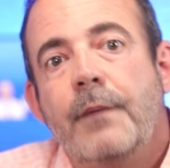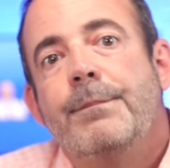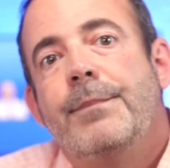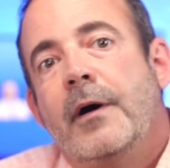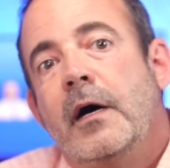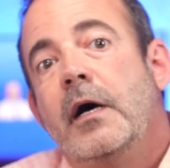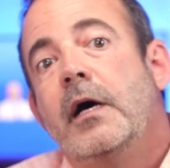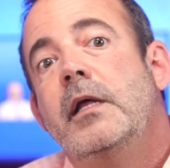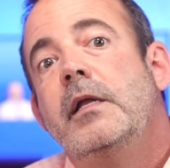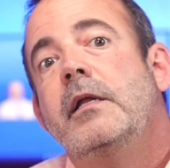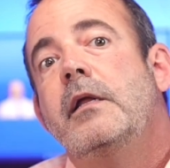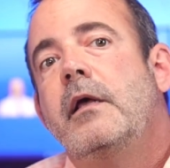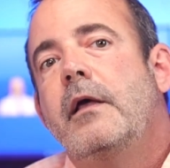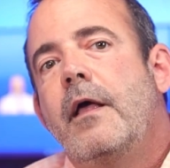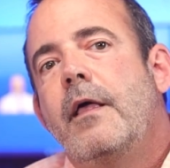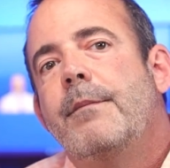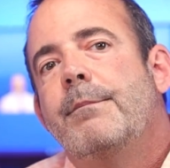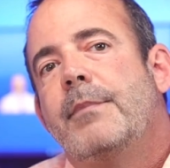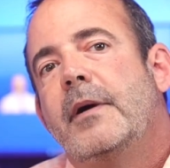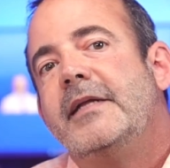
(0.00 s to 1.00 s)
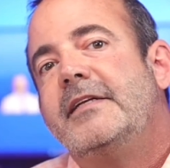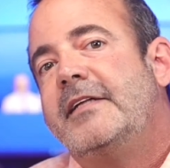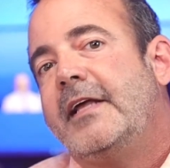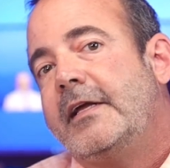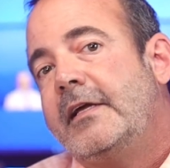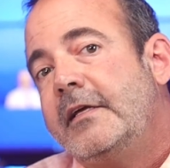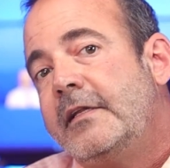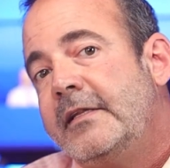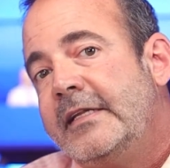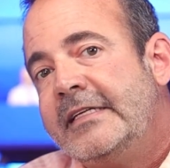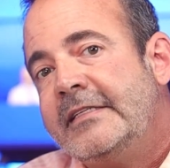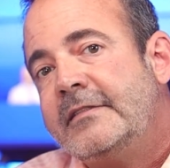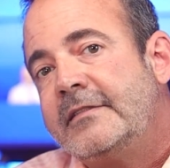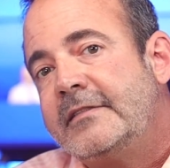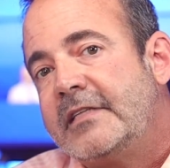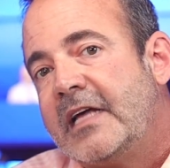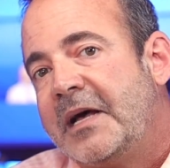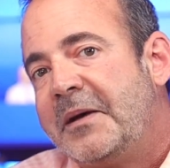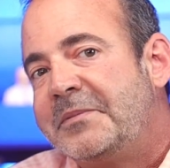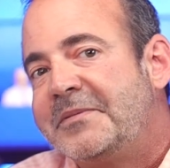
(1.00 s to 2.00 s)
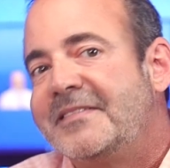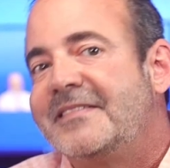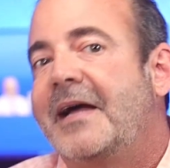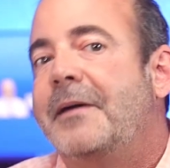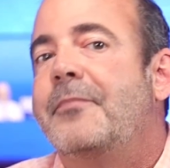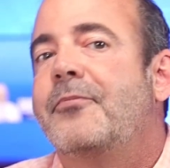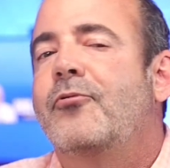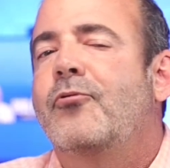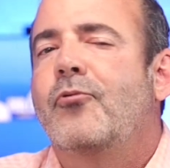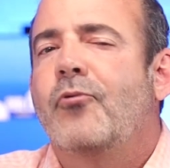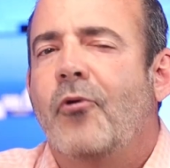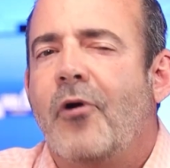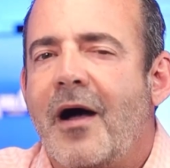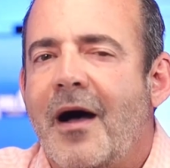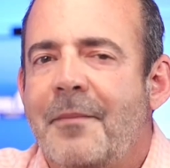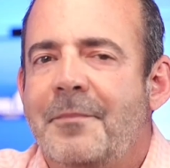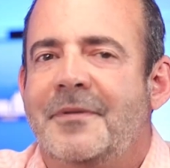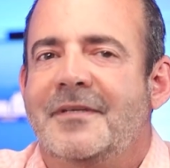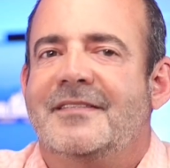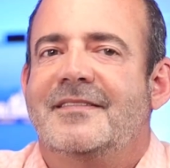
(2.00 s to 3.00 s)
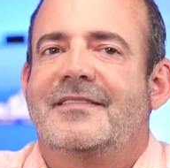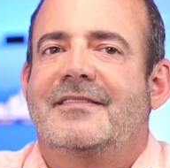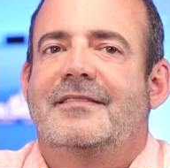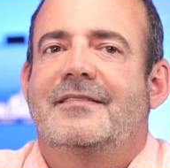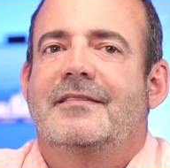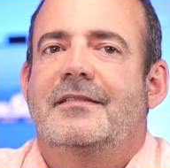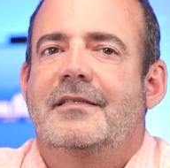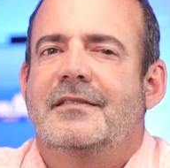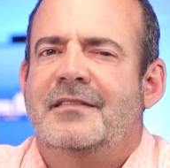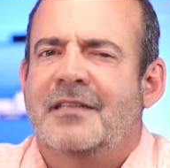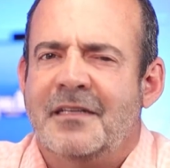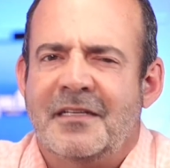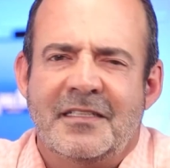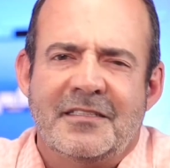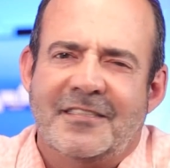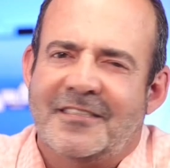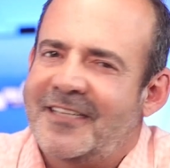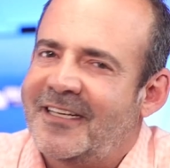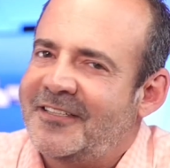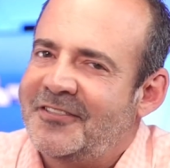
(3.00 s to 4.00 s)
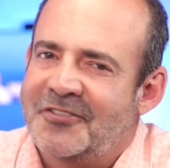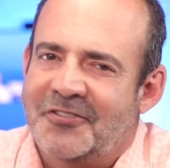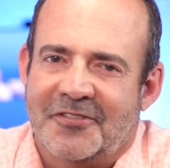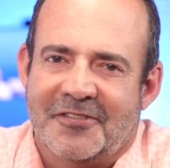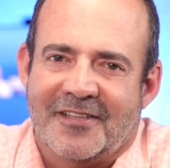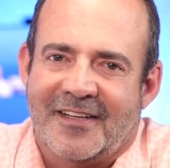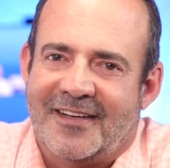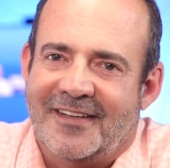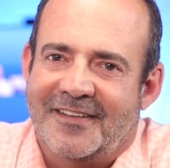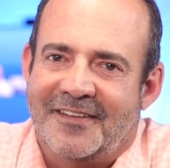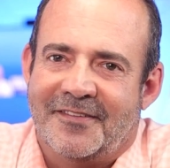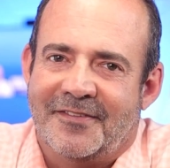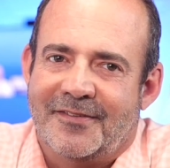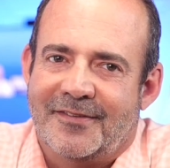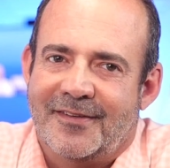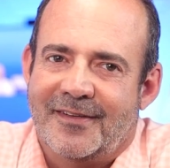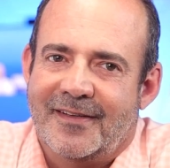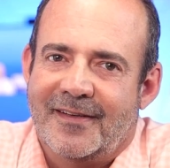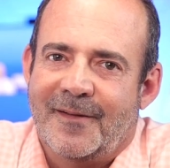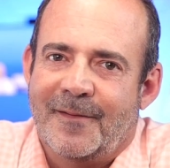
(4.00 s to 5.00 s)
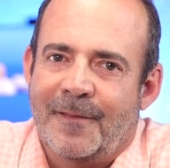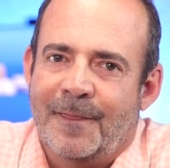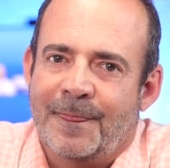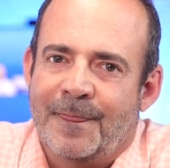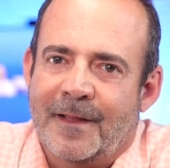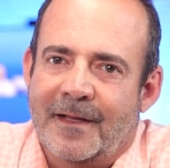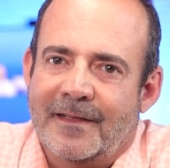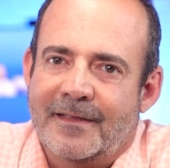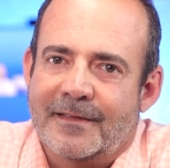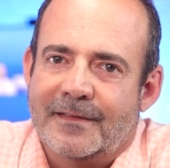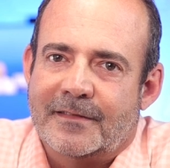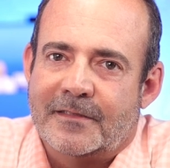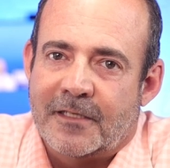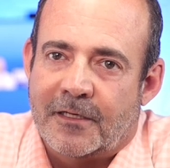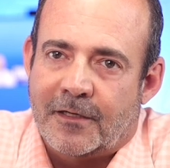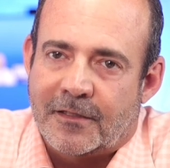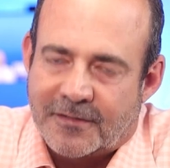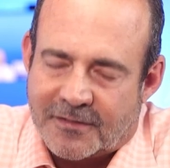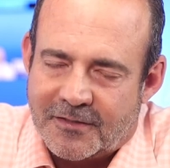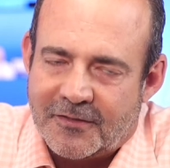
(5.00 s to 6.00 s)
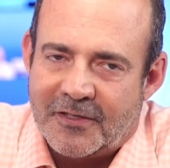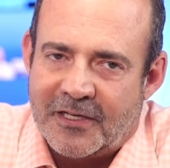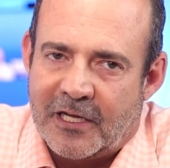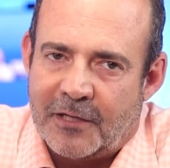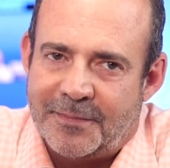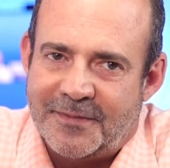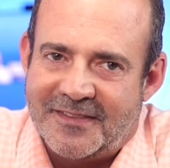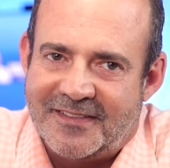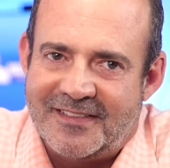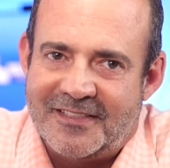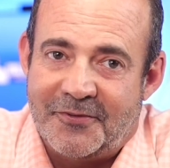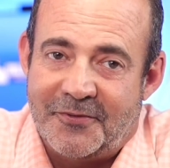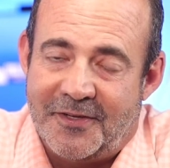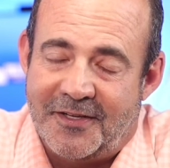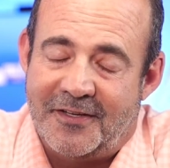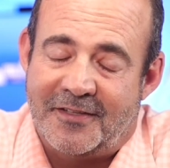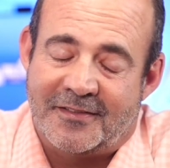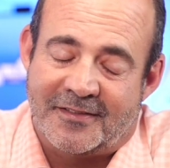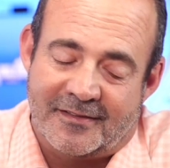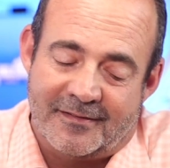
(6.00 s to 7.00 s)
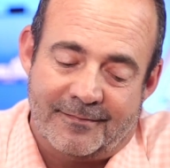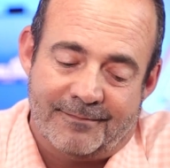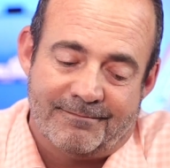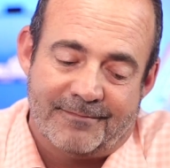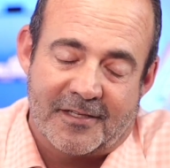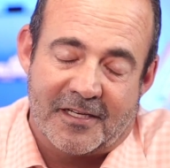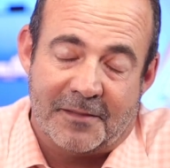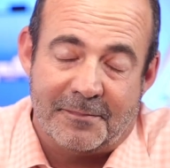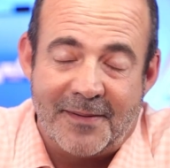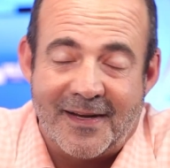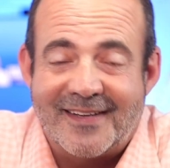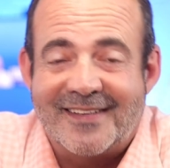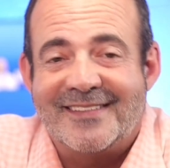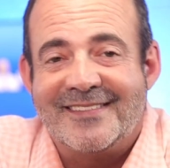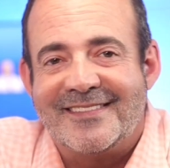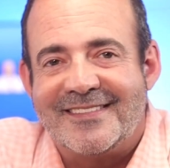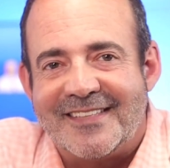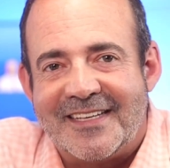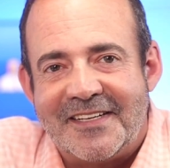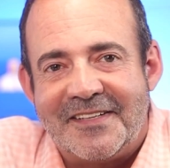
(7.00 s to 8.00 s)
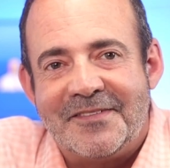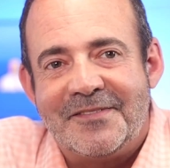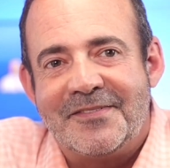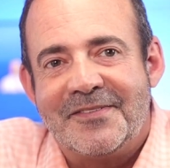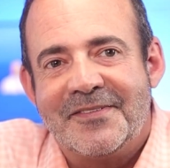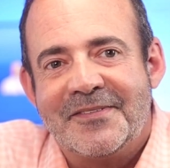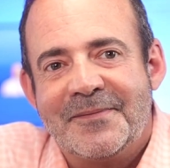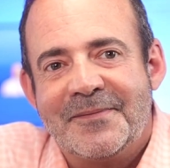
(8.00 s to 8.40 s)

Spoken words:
but by taking these steps, I promise it's going to change your life. It's going to also help you see where you can cut back and save.